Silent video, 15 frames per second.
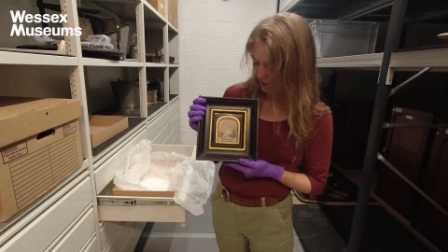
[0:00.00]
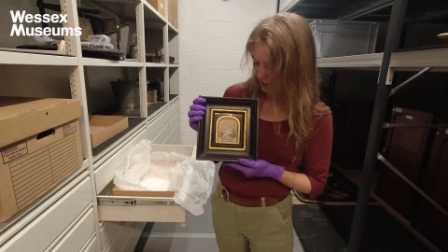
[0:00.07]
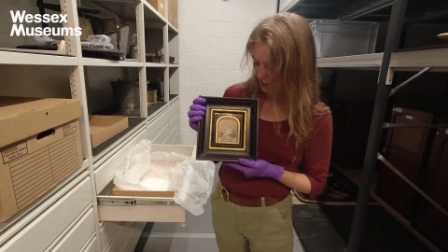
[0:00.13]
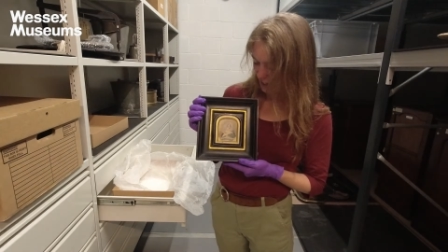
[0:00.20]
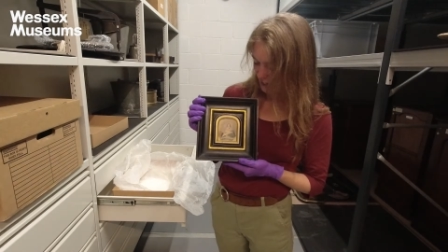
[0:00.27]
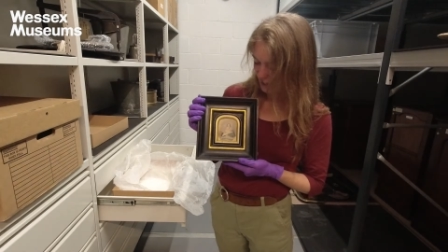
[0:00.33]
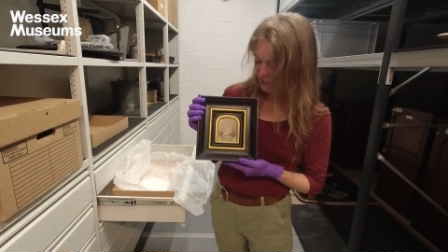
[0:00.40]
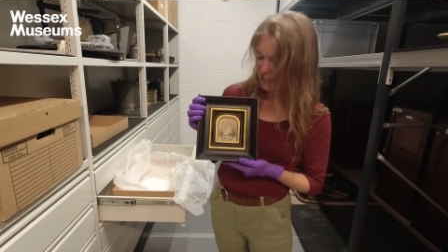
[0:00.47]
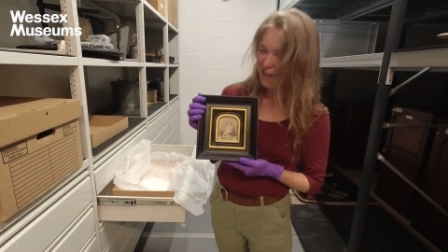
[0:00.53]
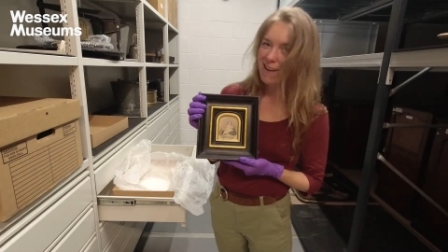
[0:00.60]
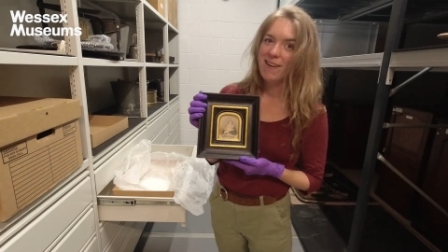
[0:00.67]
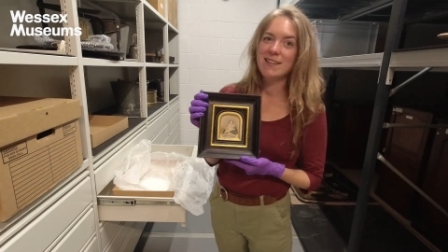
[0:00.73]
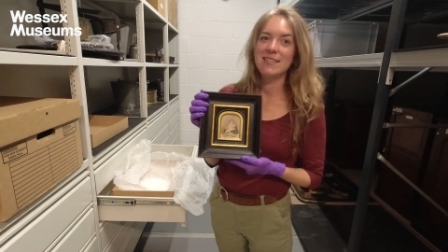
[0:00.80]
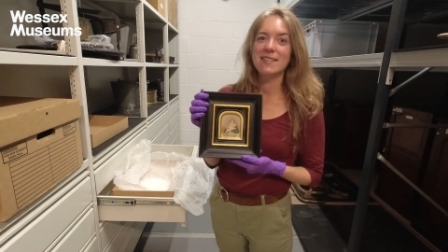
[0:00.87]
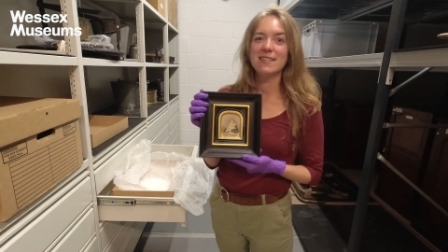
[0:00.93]
You can see
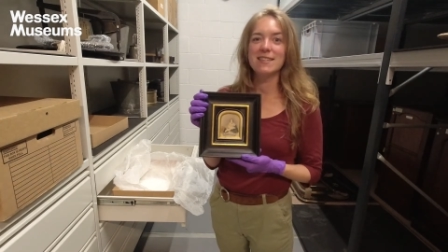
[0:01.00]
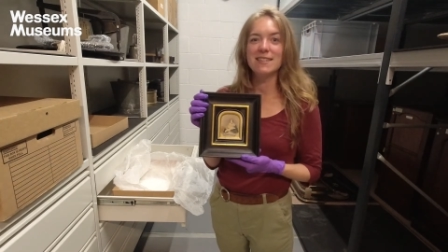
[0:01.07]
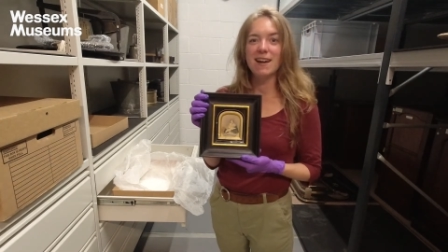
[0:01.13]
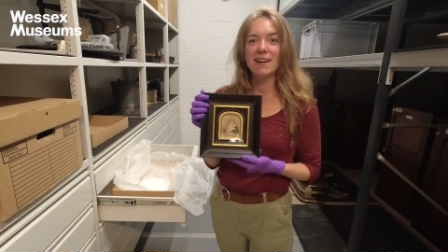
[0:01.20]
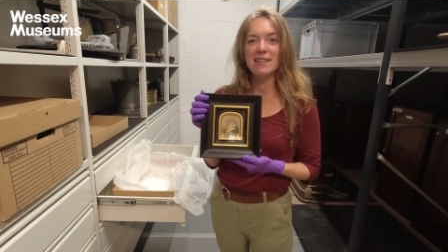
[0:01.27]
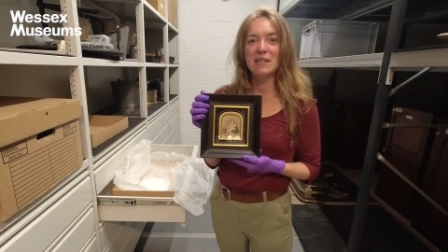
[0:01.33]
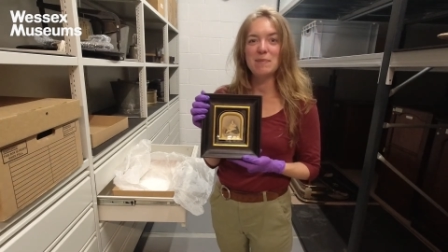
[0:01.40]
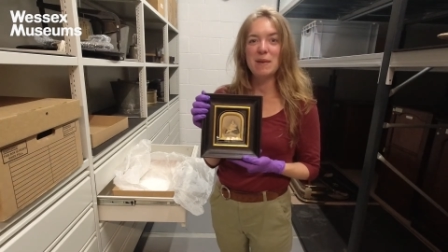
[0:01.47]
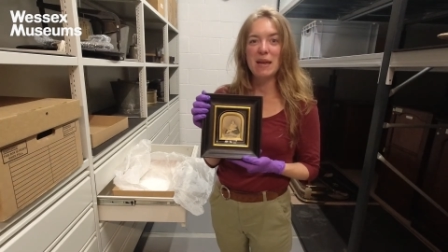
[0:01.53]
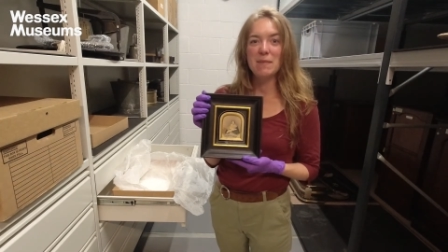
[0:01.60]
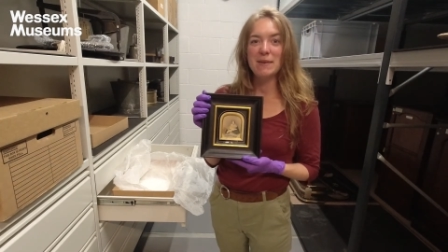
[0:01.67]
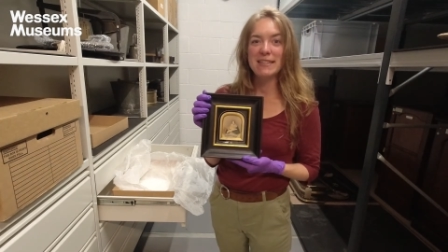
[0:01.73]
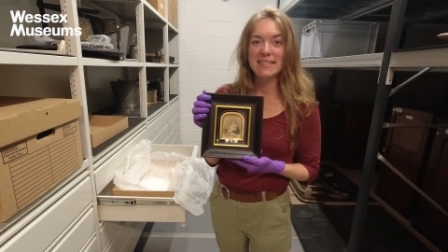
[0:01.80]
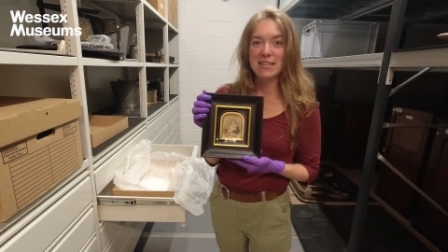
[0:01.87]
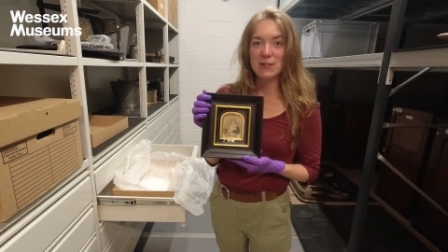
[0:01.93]
Hardy as a tiny
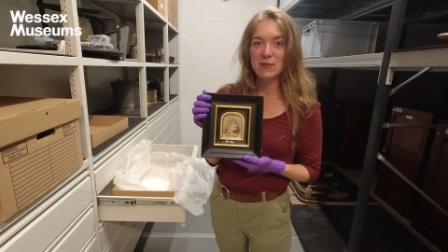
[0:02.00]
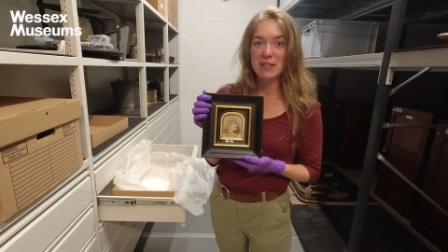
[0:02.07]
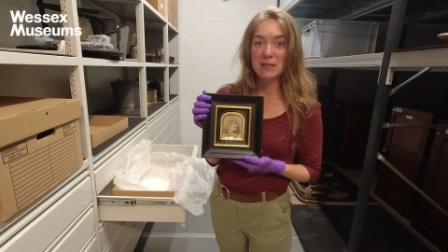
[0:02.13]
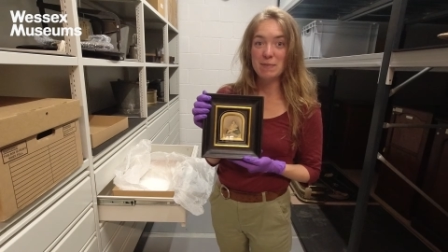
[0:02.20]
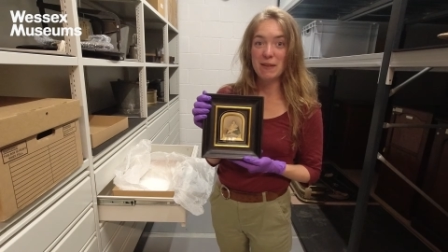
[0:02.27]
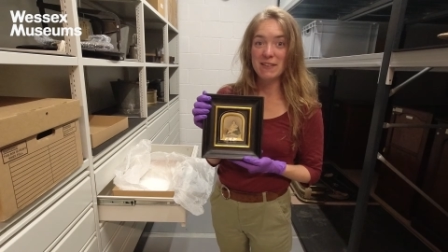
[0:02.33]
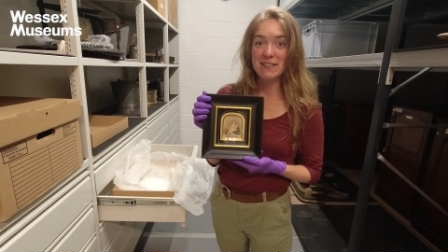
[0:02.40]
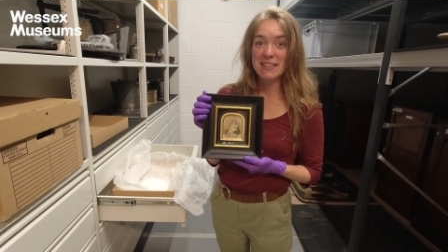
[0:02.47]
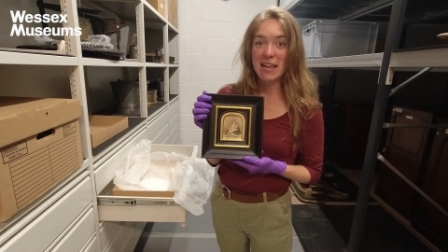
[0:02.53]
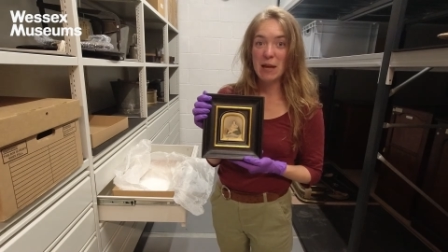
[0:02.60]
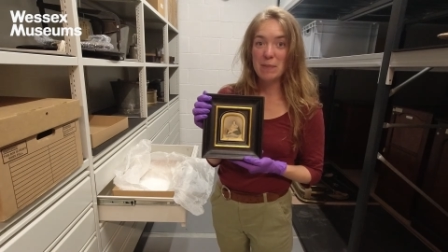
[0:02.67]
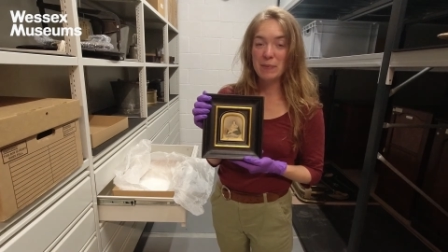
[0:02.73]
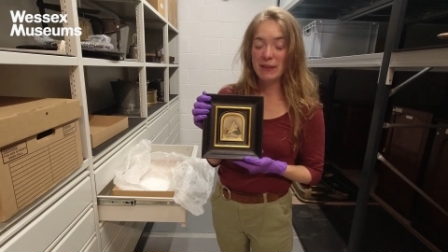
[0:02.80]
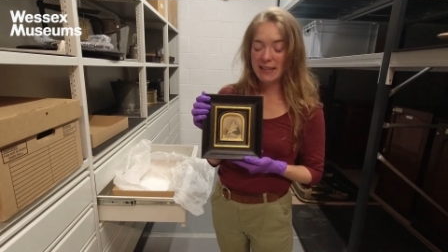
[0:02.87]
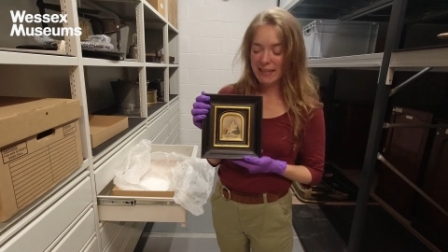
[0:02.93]
baby sat on his mother's
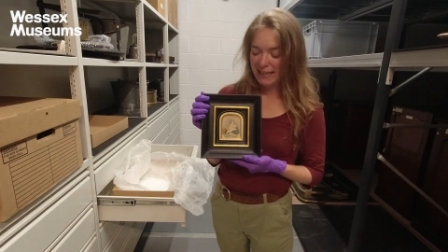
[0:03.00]
lap.